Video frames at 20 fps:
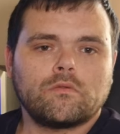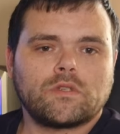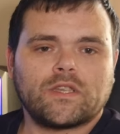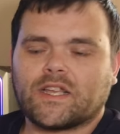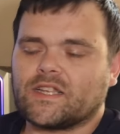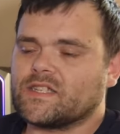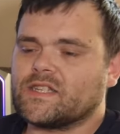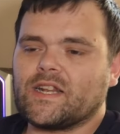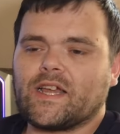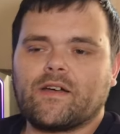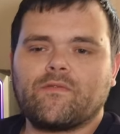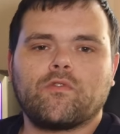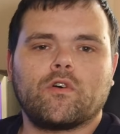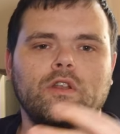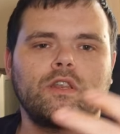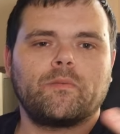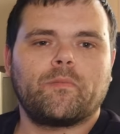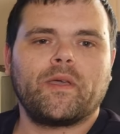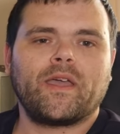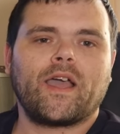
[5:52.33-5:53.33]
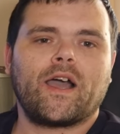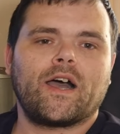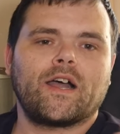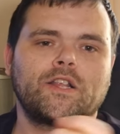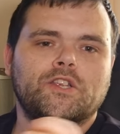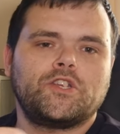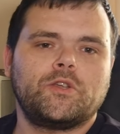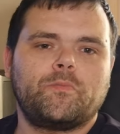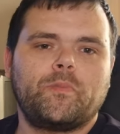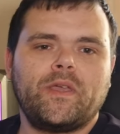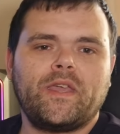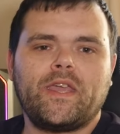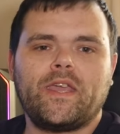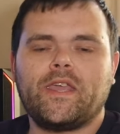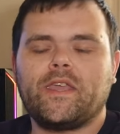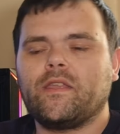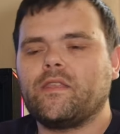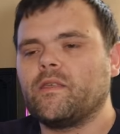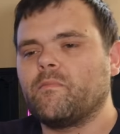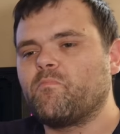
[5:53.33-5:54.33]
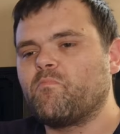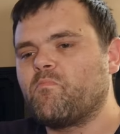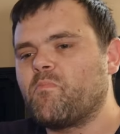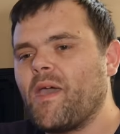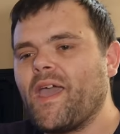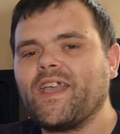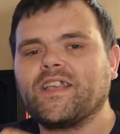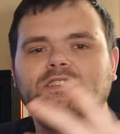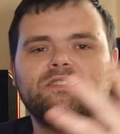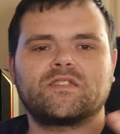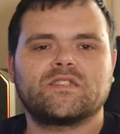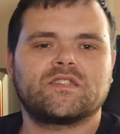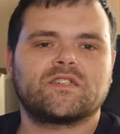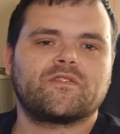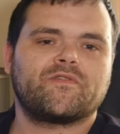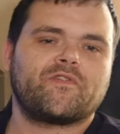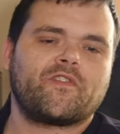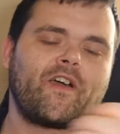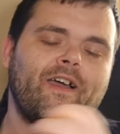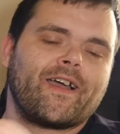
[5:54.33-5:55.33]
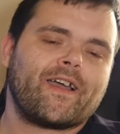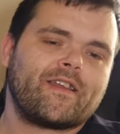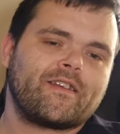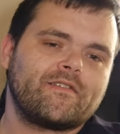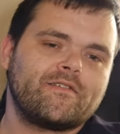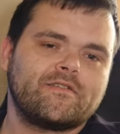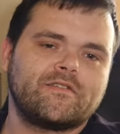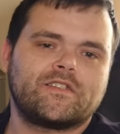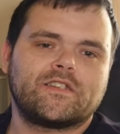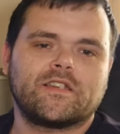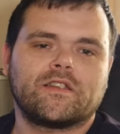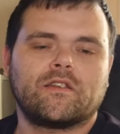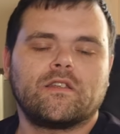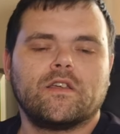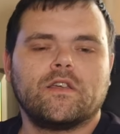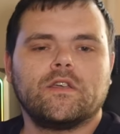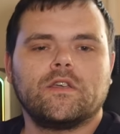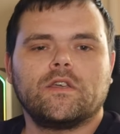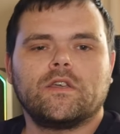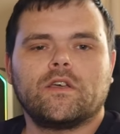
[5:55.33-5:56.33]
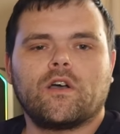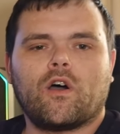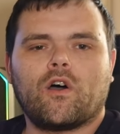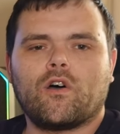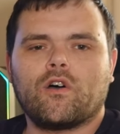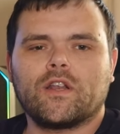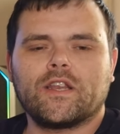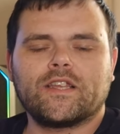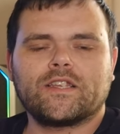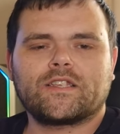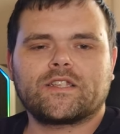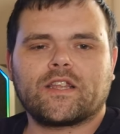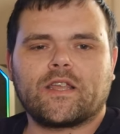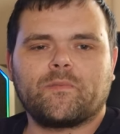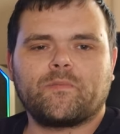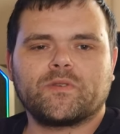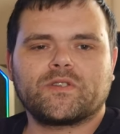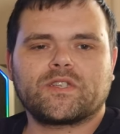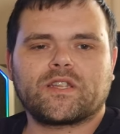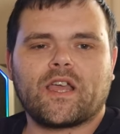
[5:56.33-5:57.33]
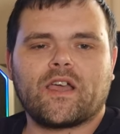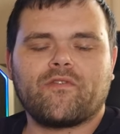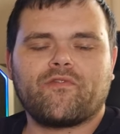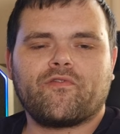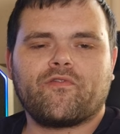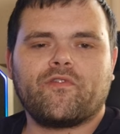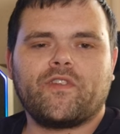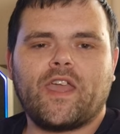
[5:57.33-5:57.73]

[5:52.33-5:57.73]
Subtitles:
Doesn't have all the big RGB, the best fans, and all this type of stuff.